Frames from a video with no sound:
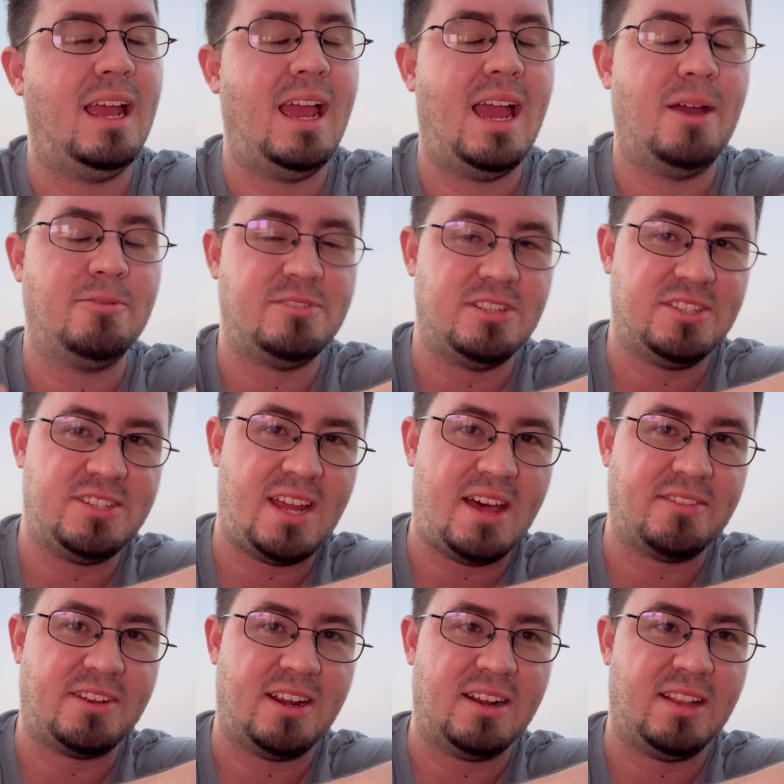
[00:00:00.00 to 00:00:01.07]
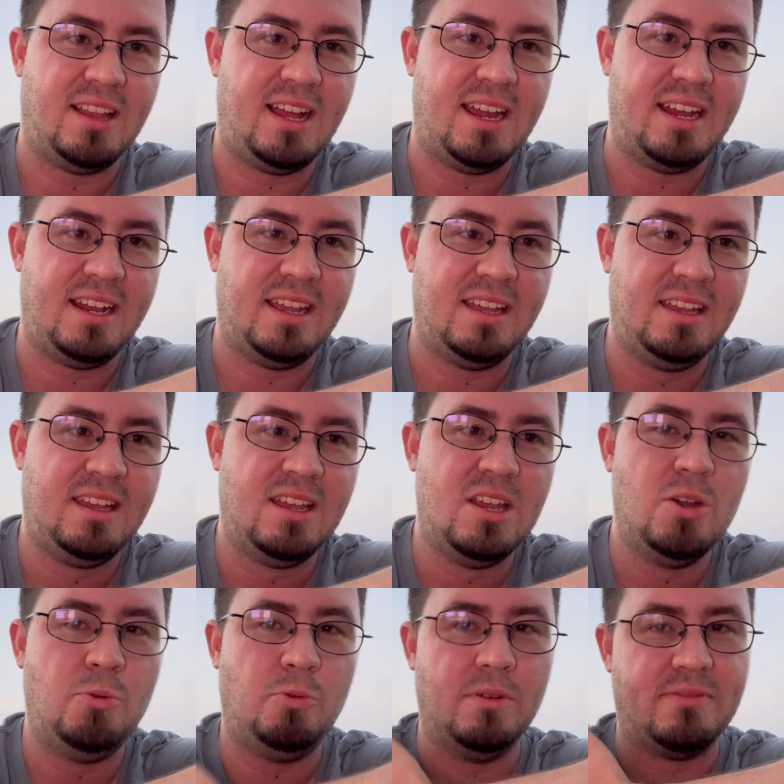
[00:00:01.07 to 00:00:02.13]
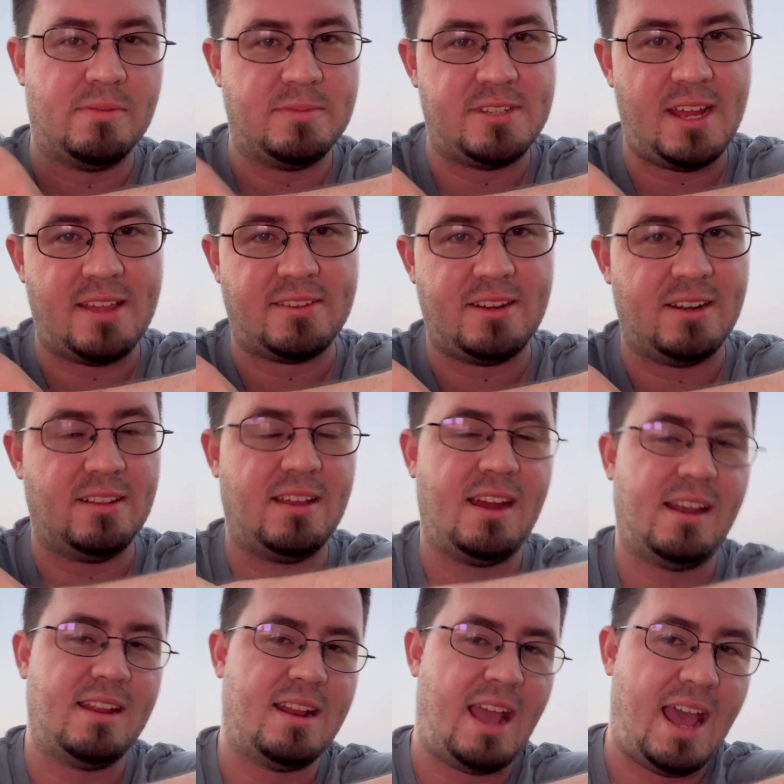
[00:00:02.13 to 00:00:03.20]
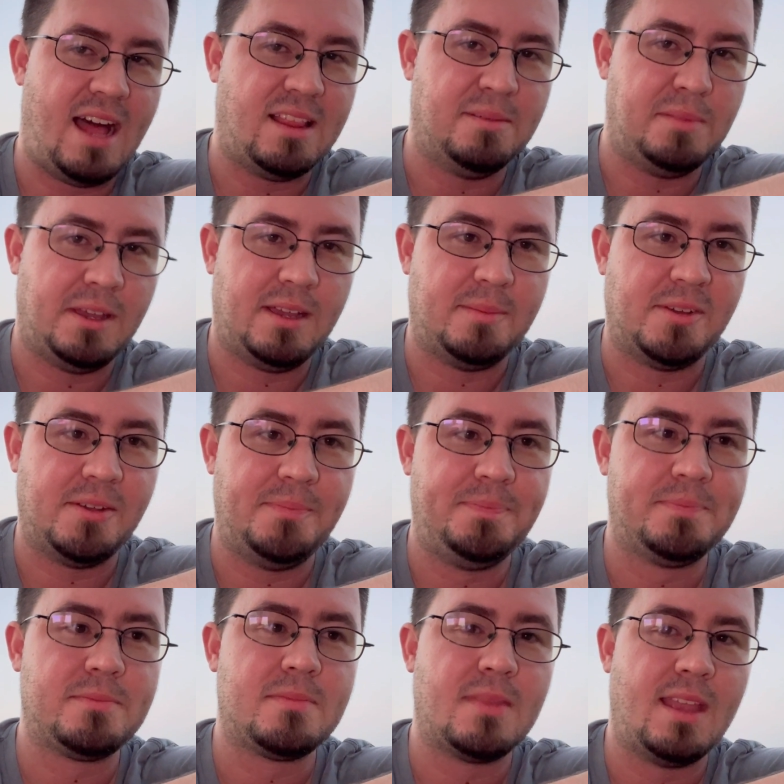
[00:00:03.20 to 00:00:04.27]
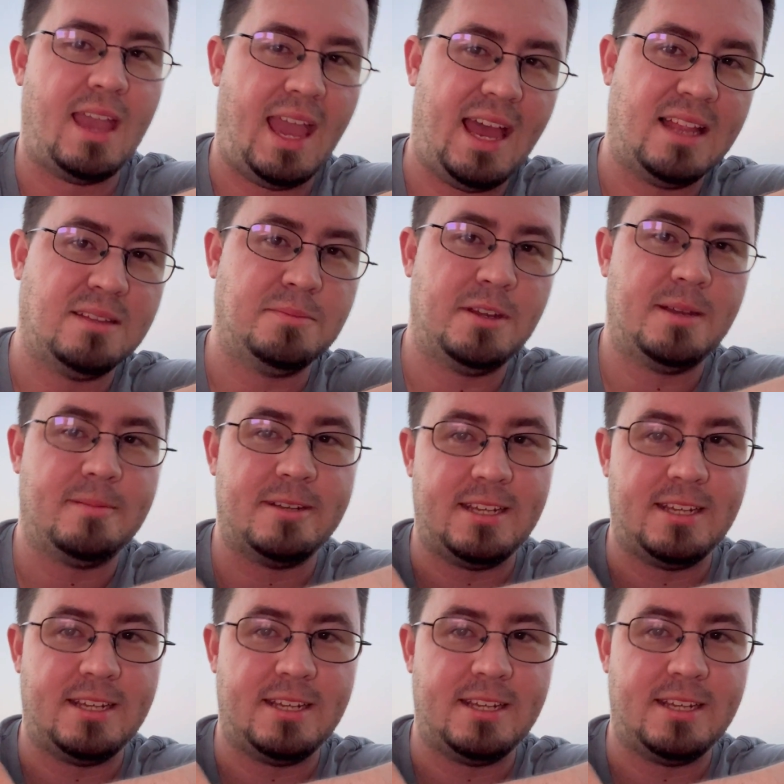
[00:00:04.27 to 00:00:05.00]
was in South Carolina, went from South Carolina to Alabama, Alabama to